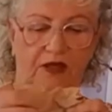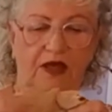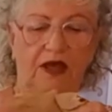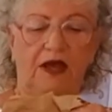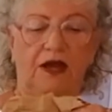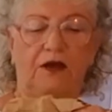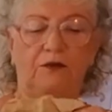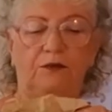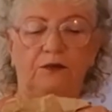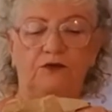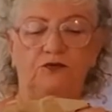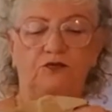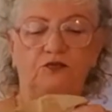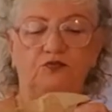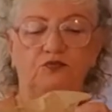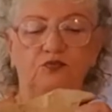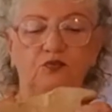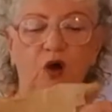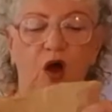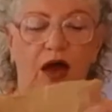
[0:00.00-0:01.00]
And I would
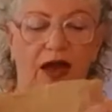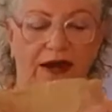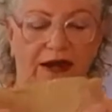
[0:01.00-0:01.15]
write